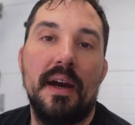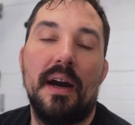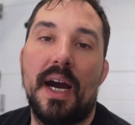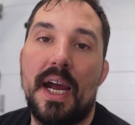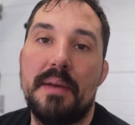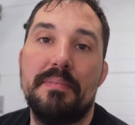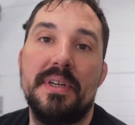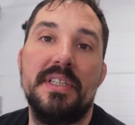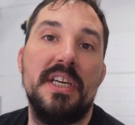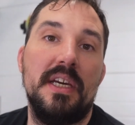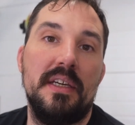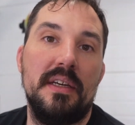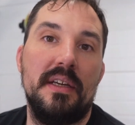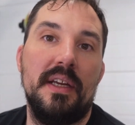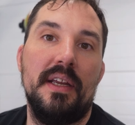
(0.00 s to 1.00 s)
I
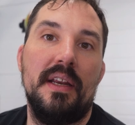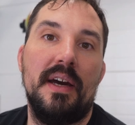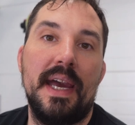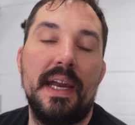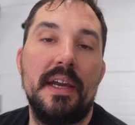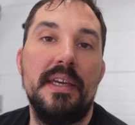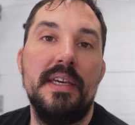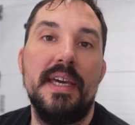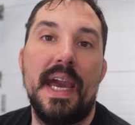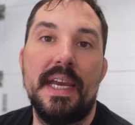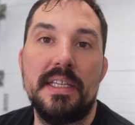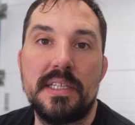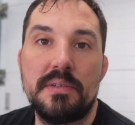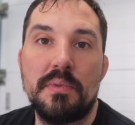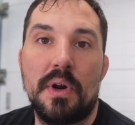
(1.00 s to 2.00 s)
particularly like
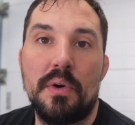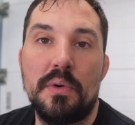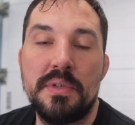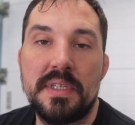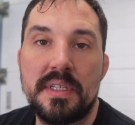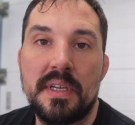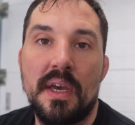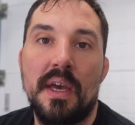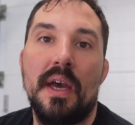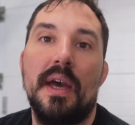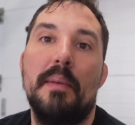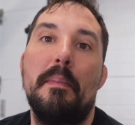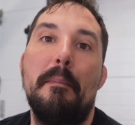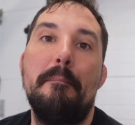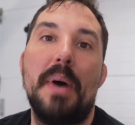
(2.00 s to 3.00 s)
Yates rows,
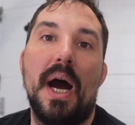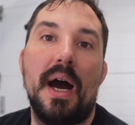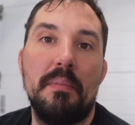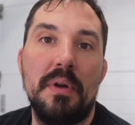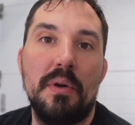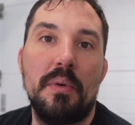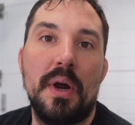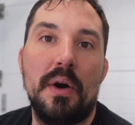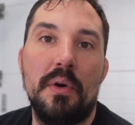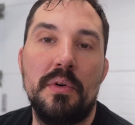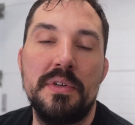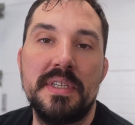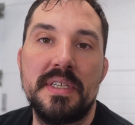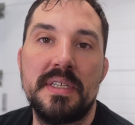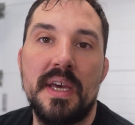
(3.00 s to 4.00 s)
barbell
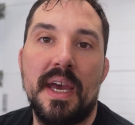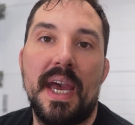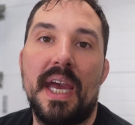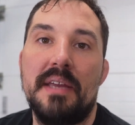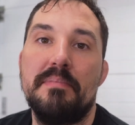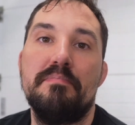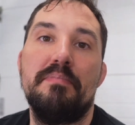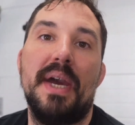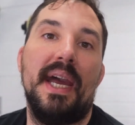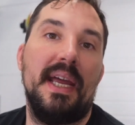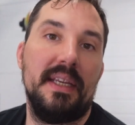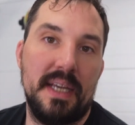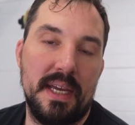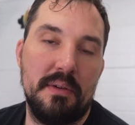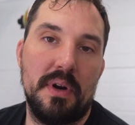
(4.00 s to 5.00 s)
rows, and
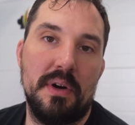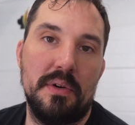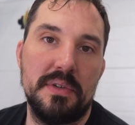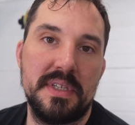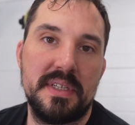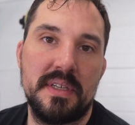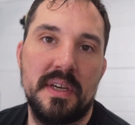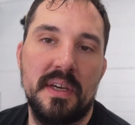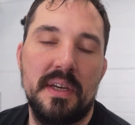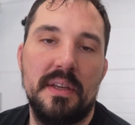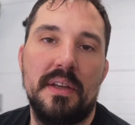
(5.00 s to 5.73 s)
Pendlay rows.